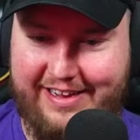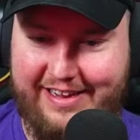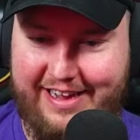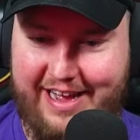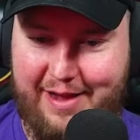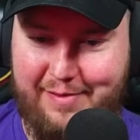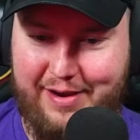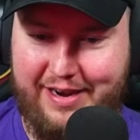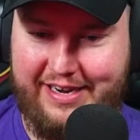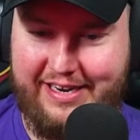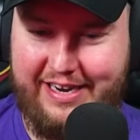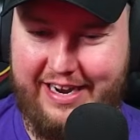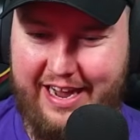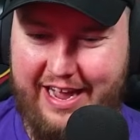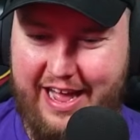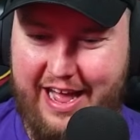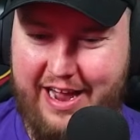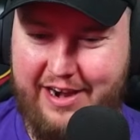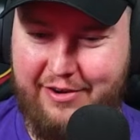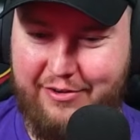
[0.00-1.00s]
I mean,
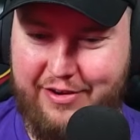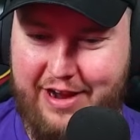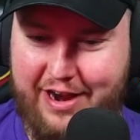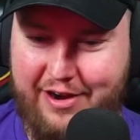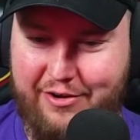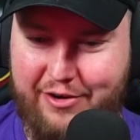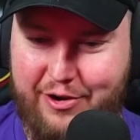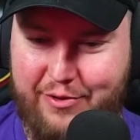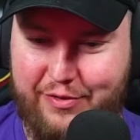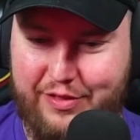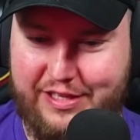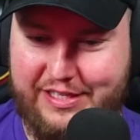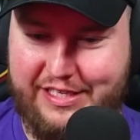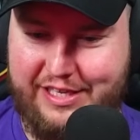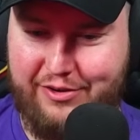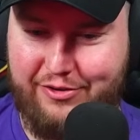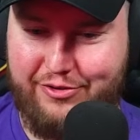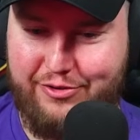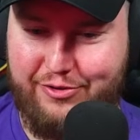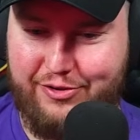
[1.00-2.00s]
I don't know what the
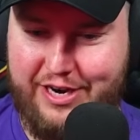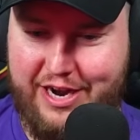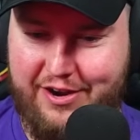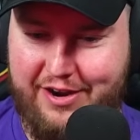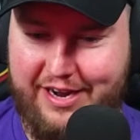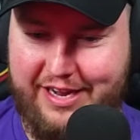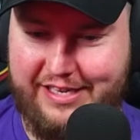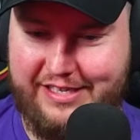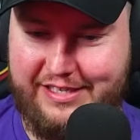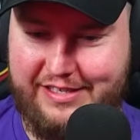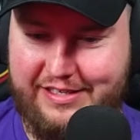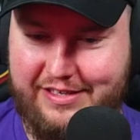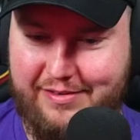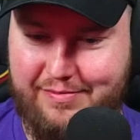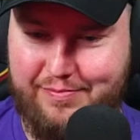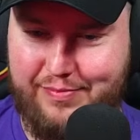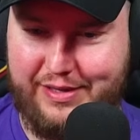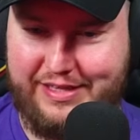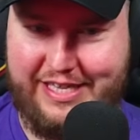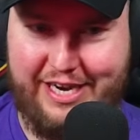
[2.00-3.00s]
skill cooldown is,
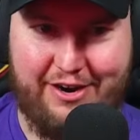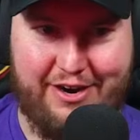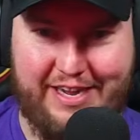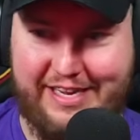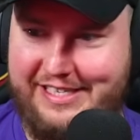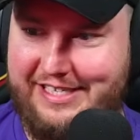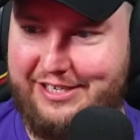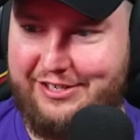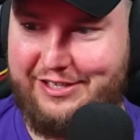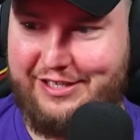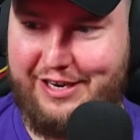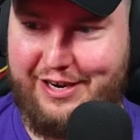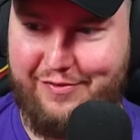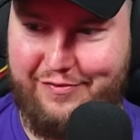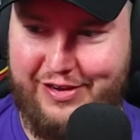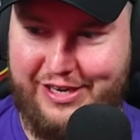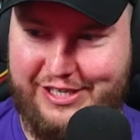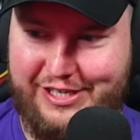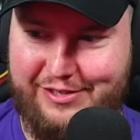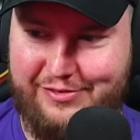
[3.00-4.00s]
but there it is. There's the
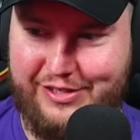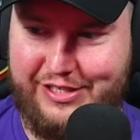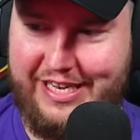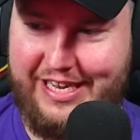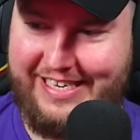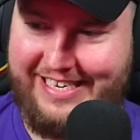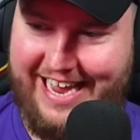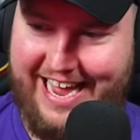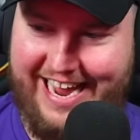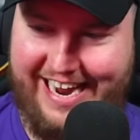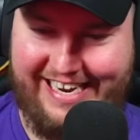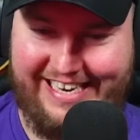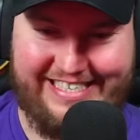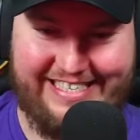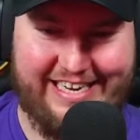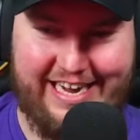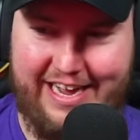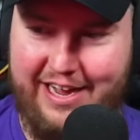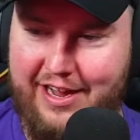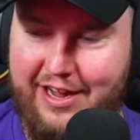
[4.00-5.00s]
DaVinci Resolve. Nice.
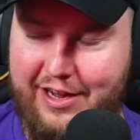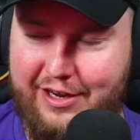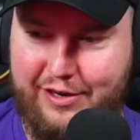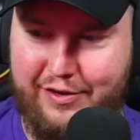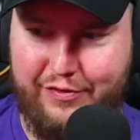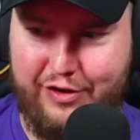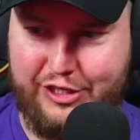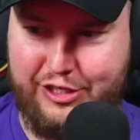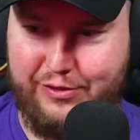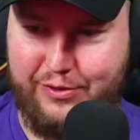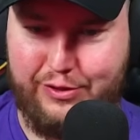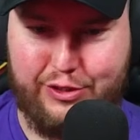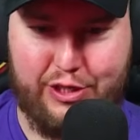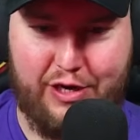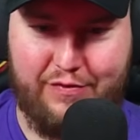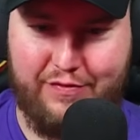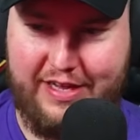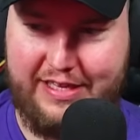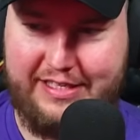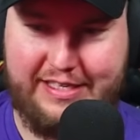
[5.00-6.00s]
DaVinci
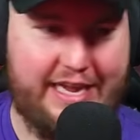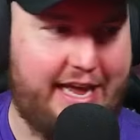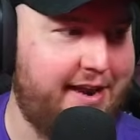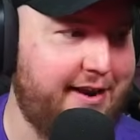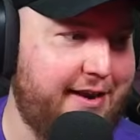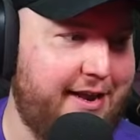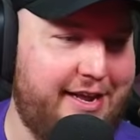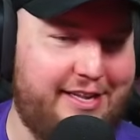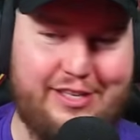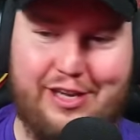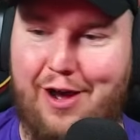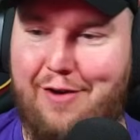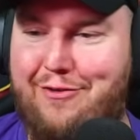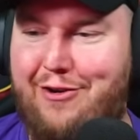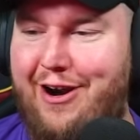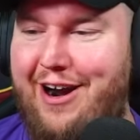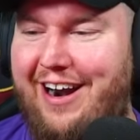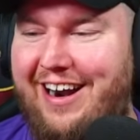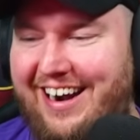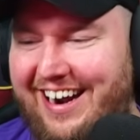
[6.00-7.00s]
Resolve, that's editing
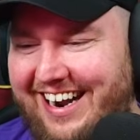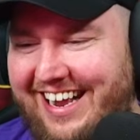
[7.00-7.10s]
software.